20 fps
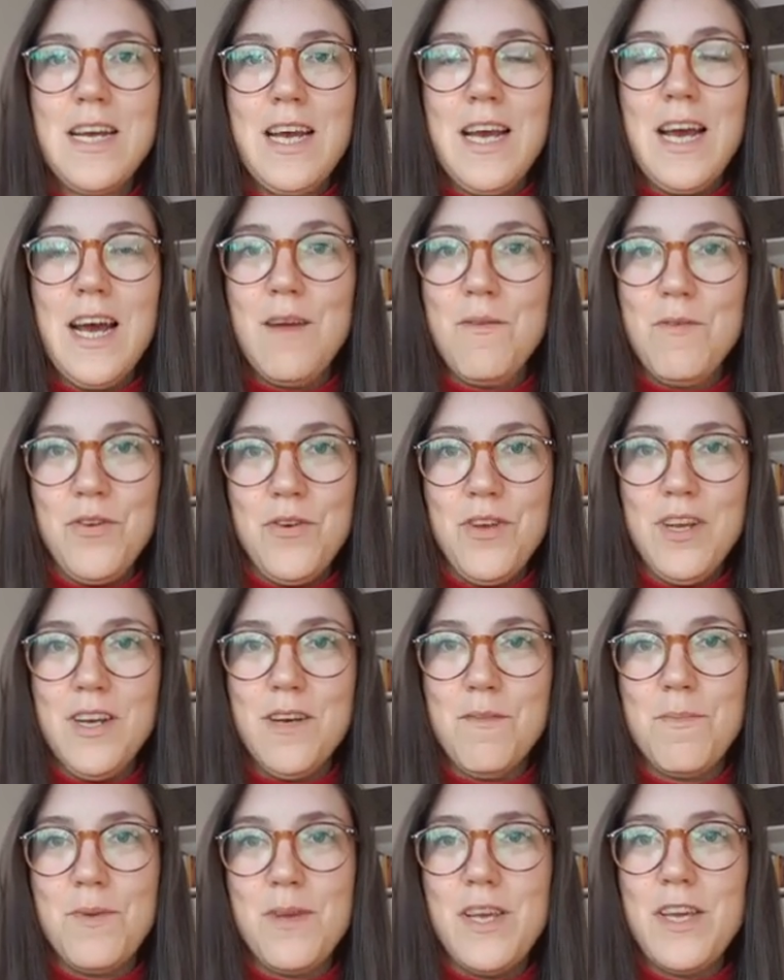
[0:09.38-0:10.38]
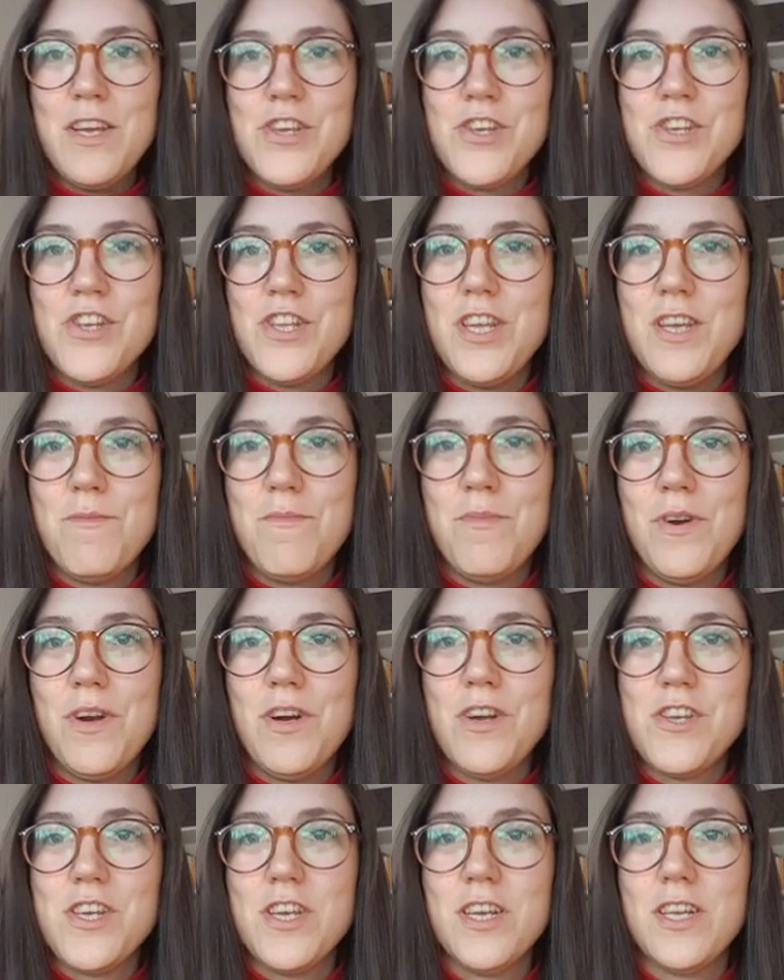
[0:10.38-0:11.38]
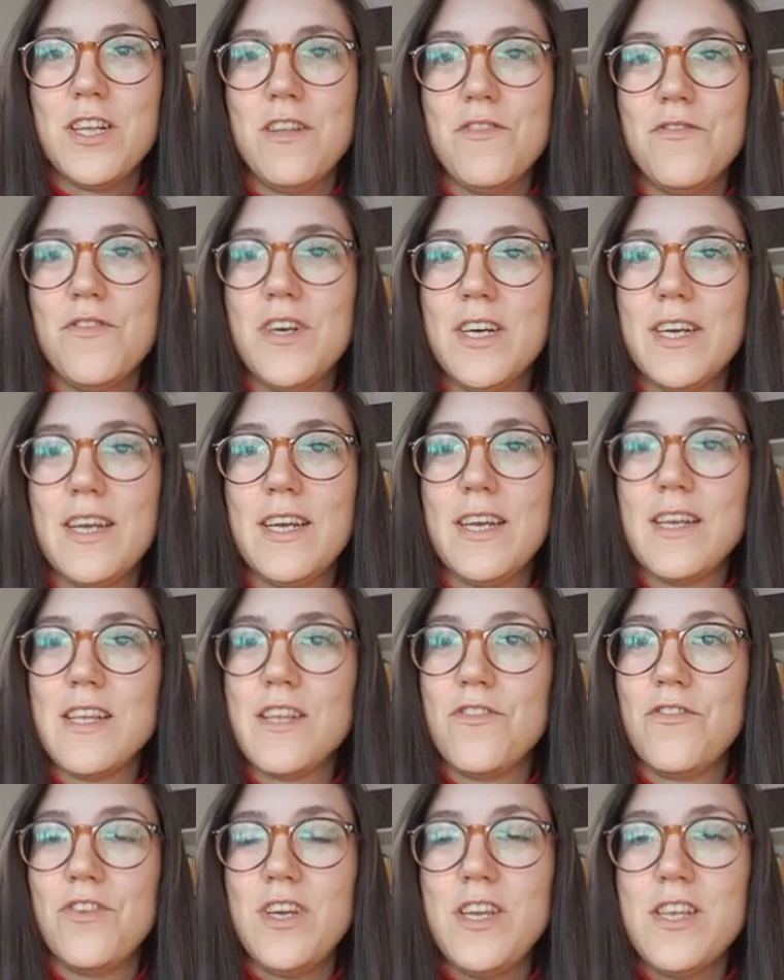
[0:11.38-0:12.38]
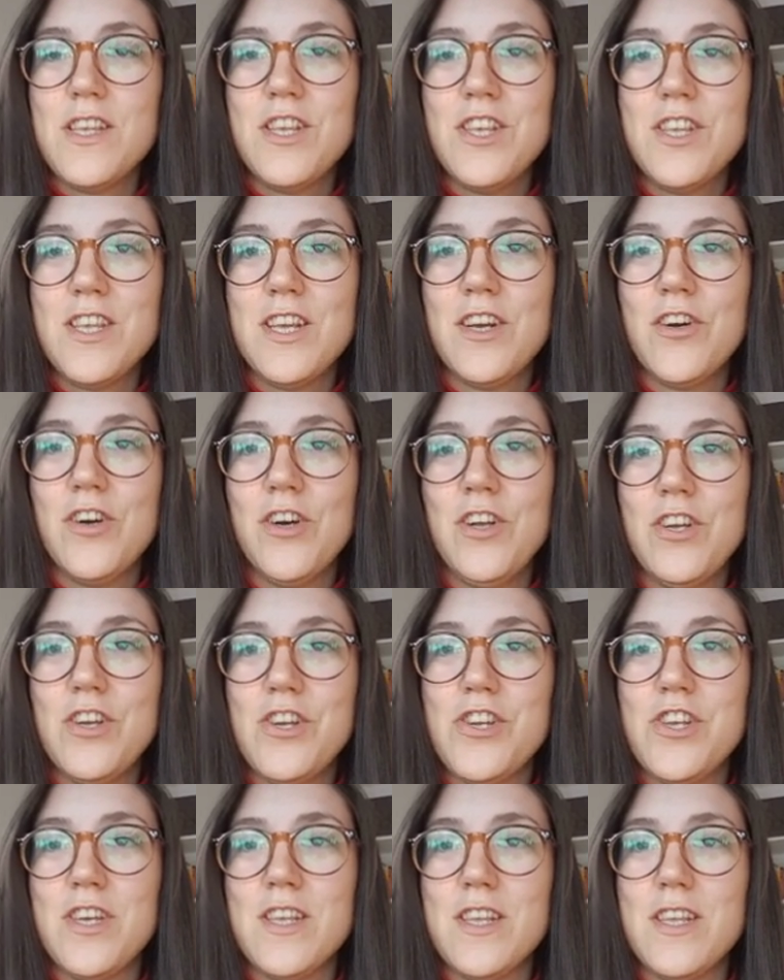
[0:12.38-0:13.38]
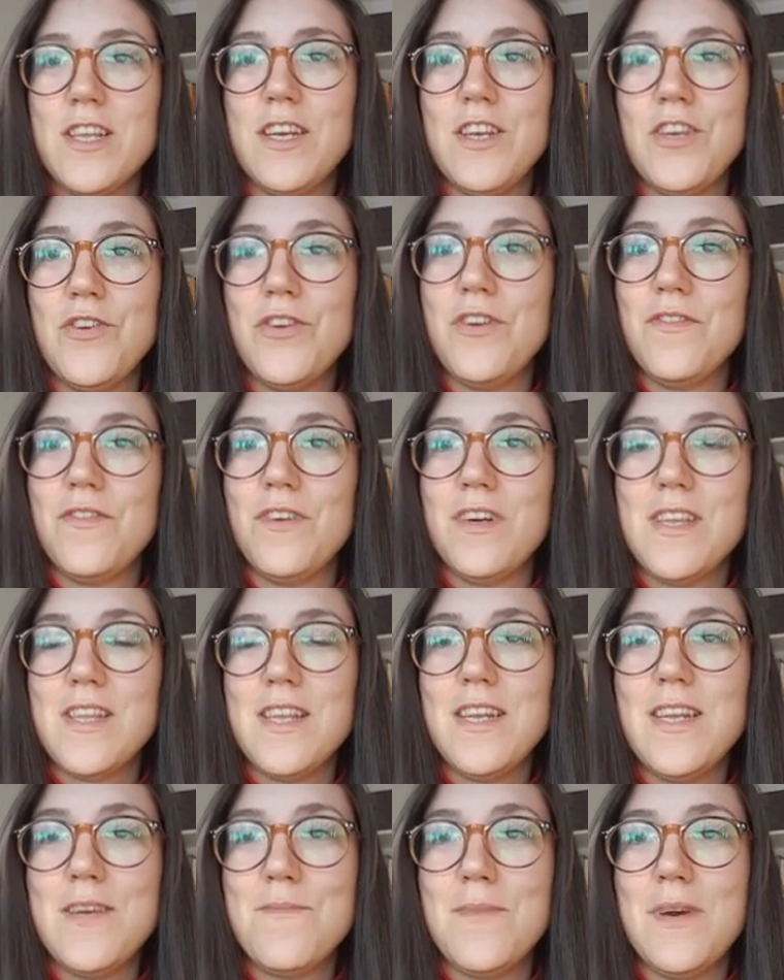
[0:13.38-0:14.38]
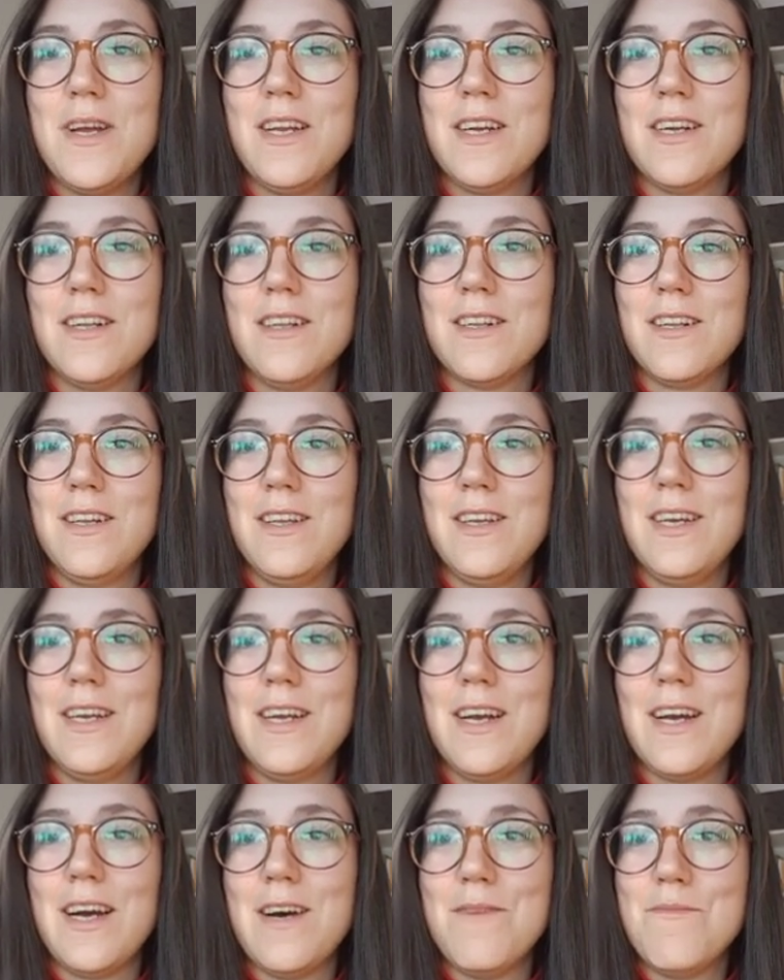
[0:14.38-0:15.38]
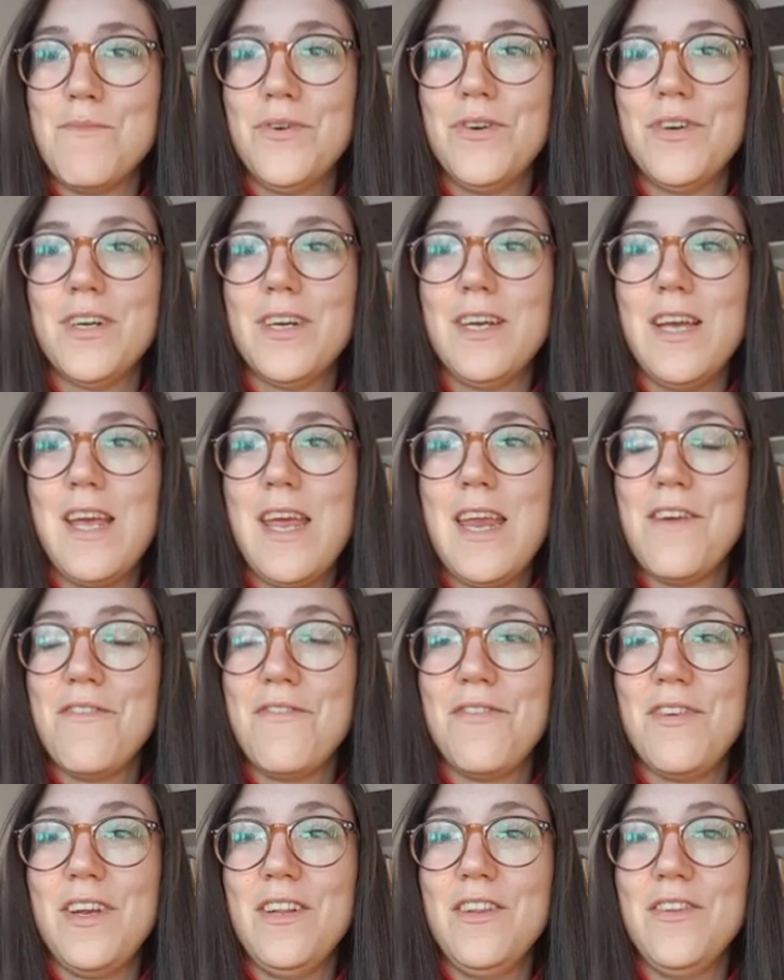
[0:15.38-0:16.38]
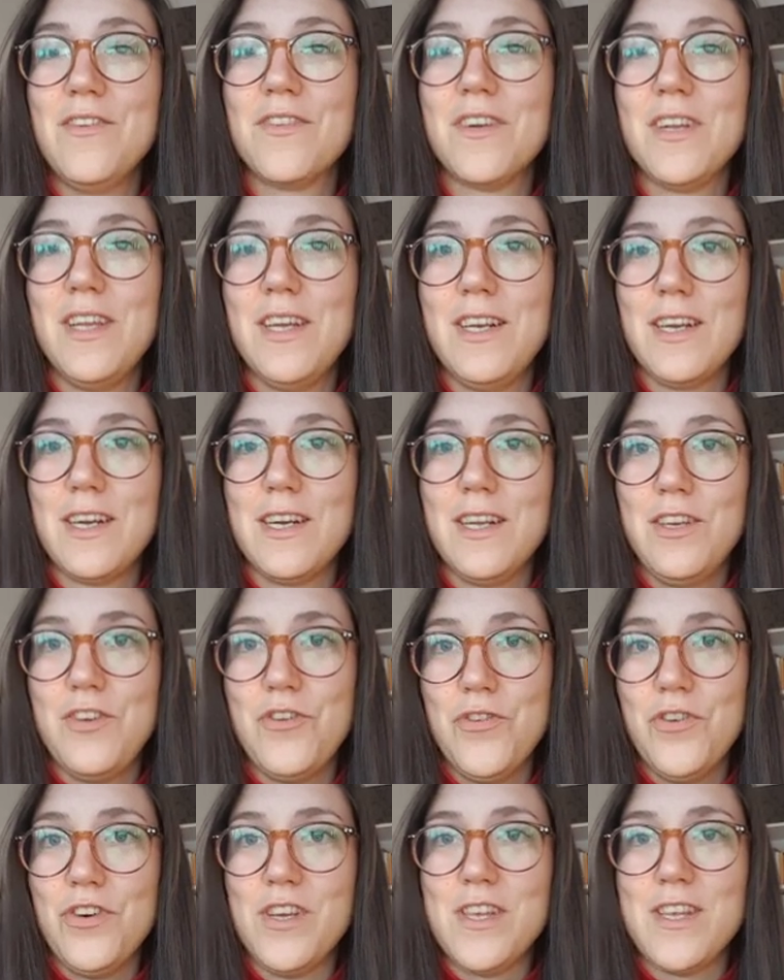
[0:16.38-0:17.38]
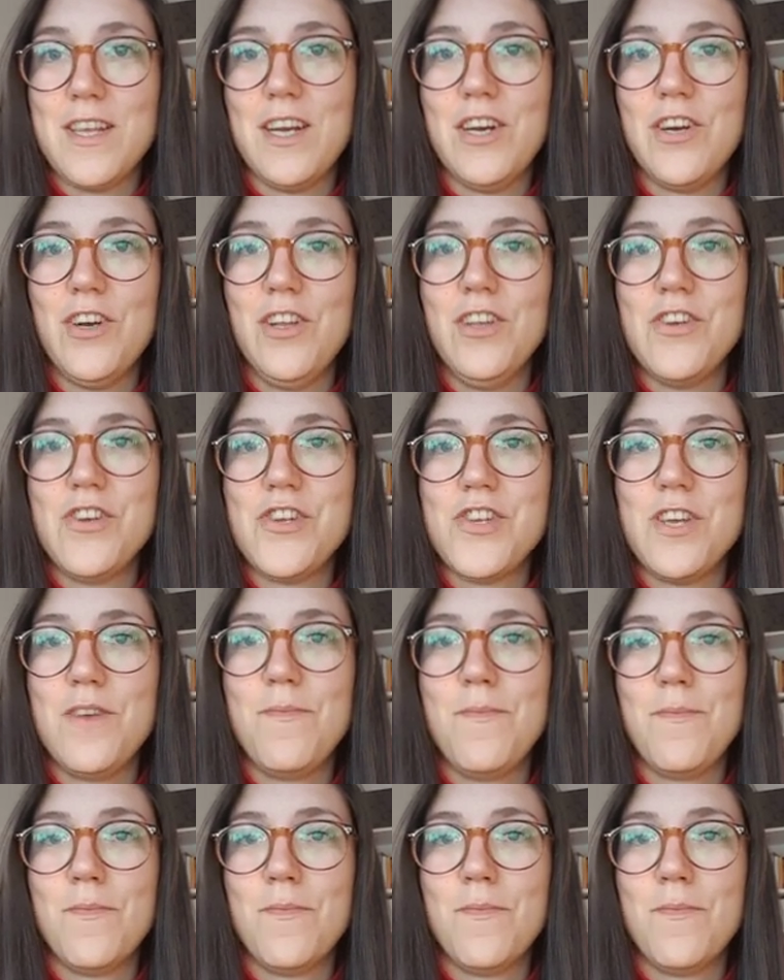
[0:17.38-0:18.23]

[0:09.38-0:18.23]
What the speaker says: I'm doing a PhD project and working as a research psychologist at the University Medical Clinic Hamburg in a field of clinical neuropsychology.